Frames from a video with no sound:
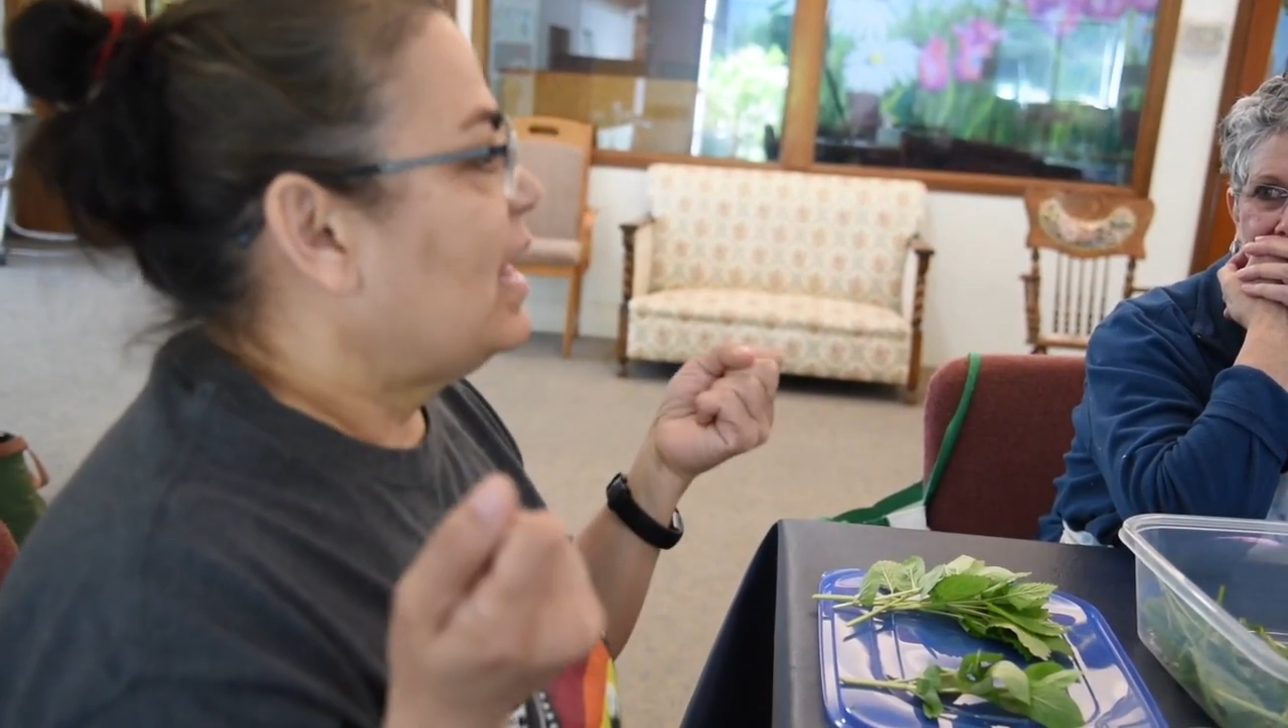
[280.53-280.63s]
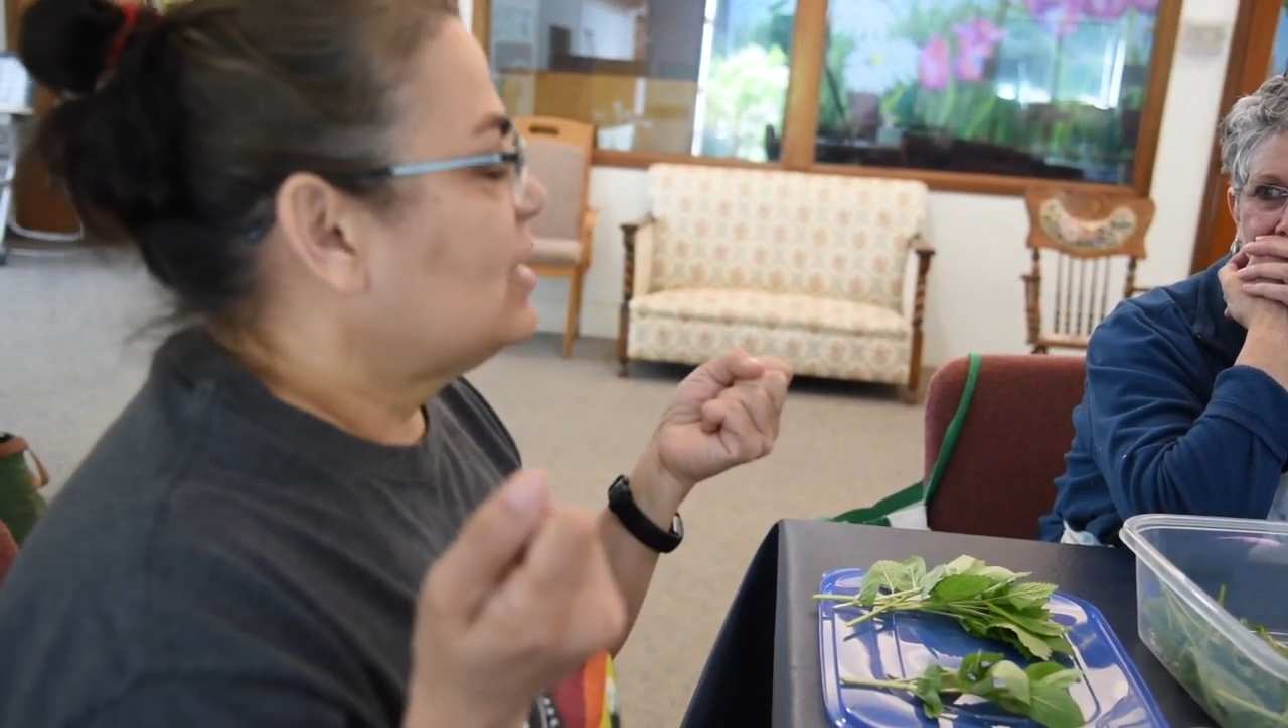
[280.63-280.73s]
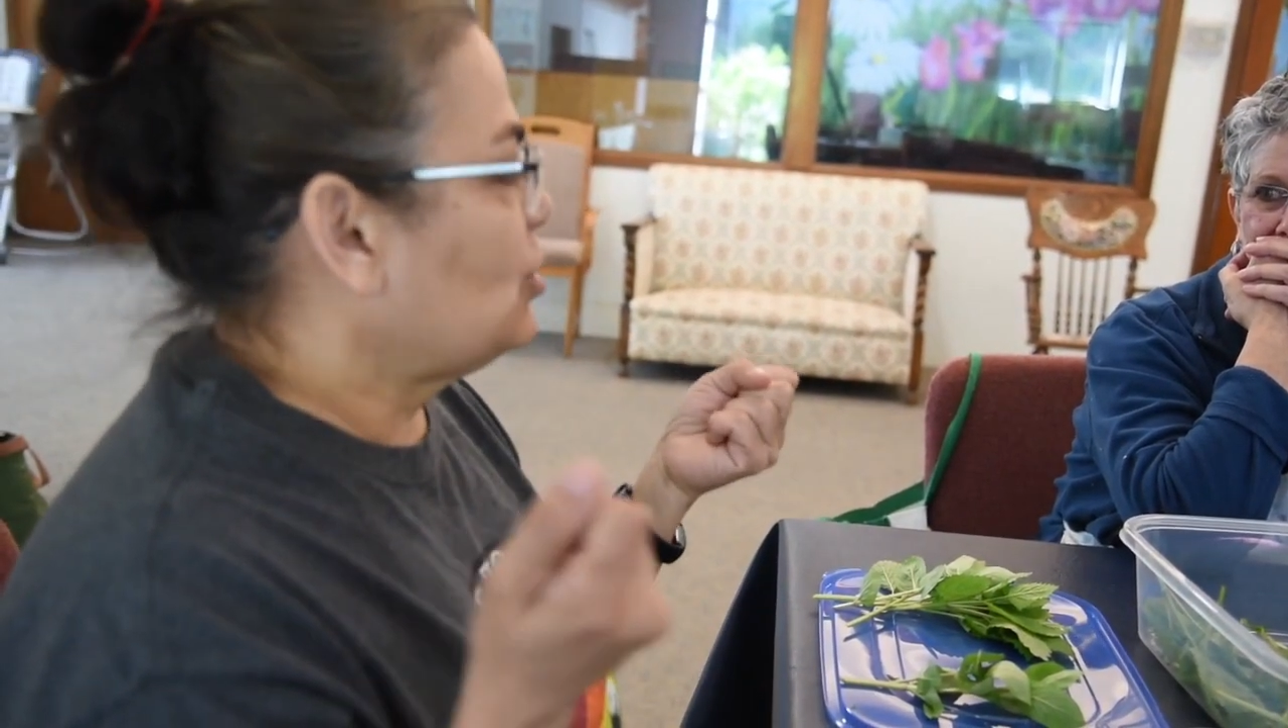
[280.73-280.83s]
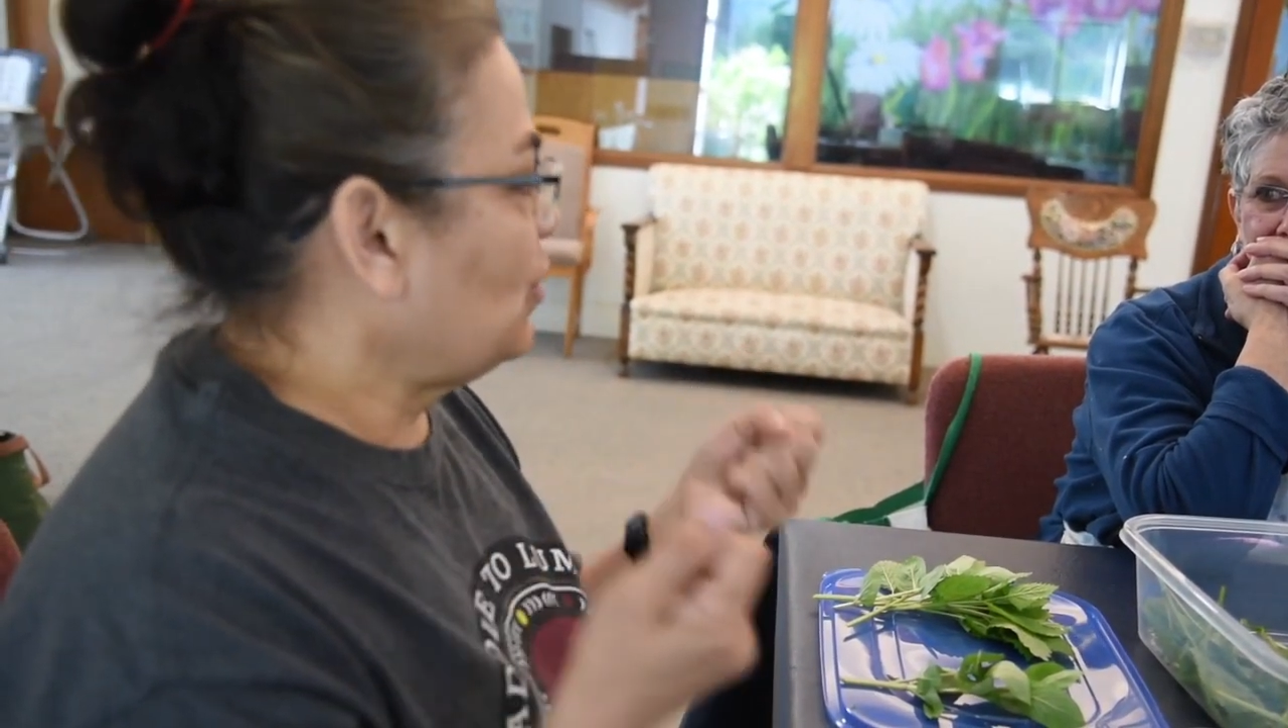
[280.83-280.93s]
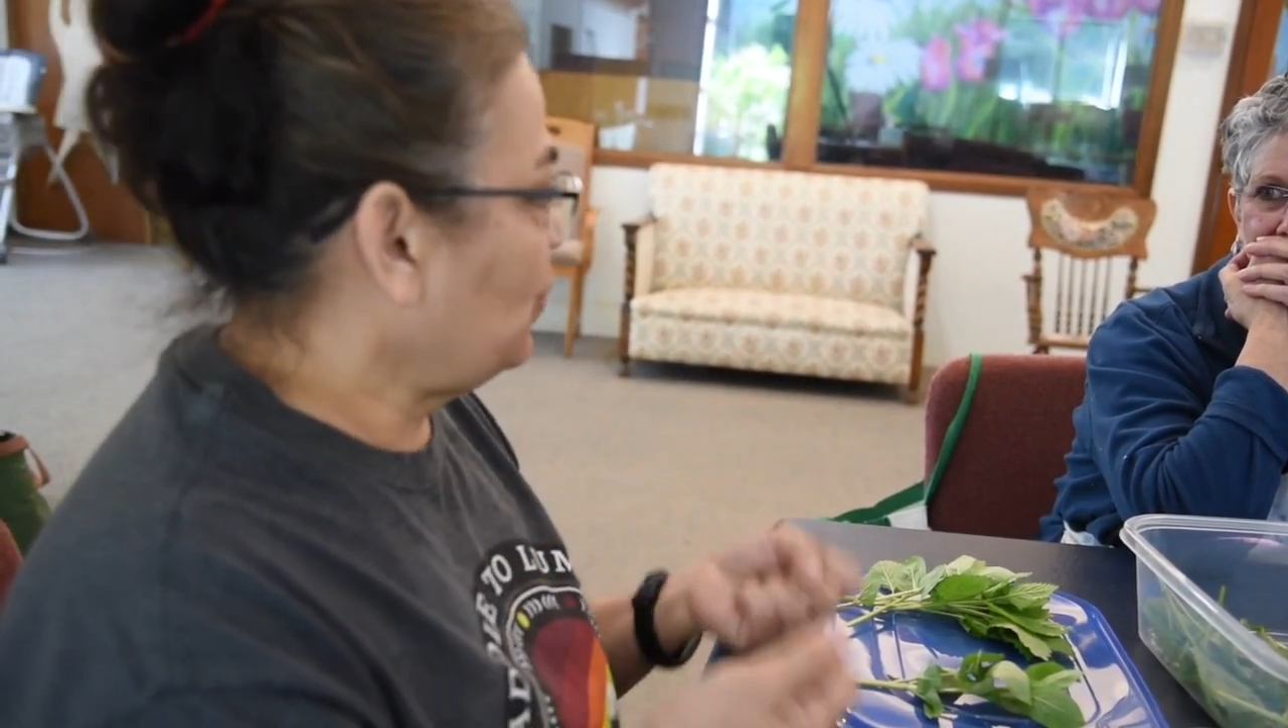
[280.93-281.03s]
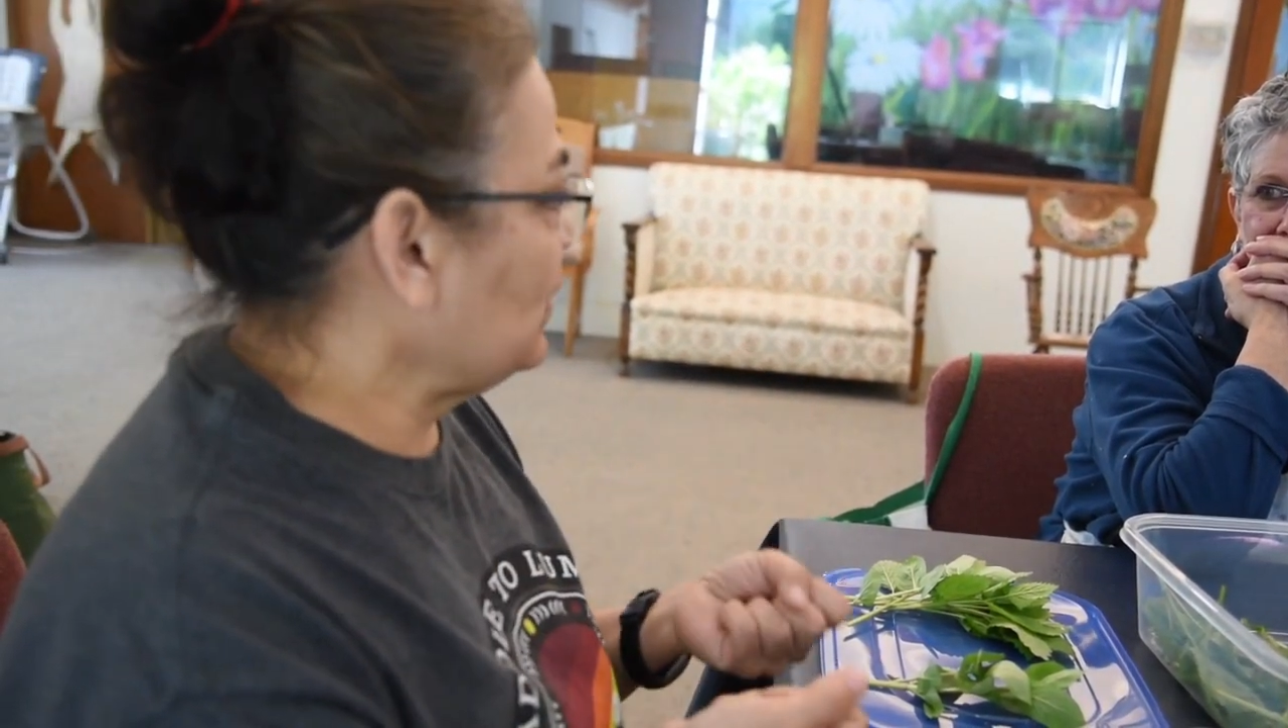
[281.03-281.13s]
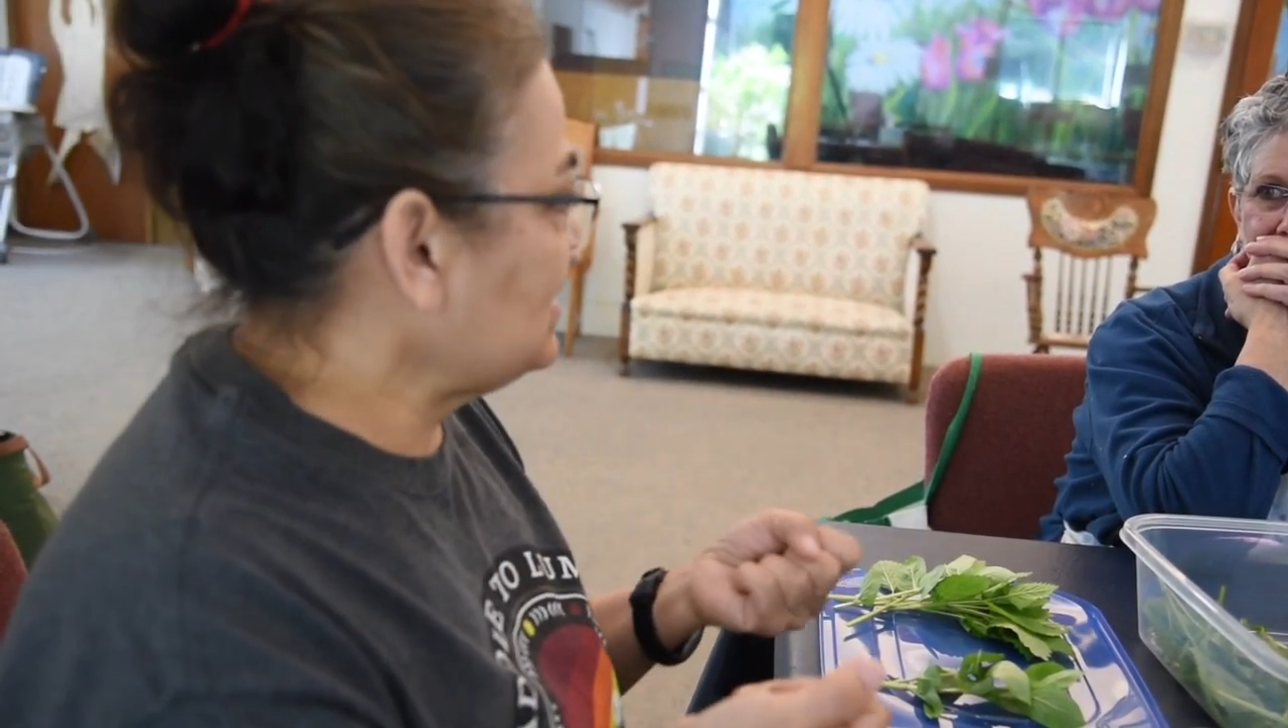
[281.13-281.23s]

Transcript: So the three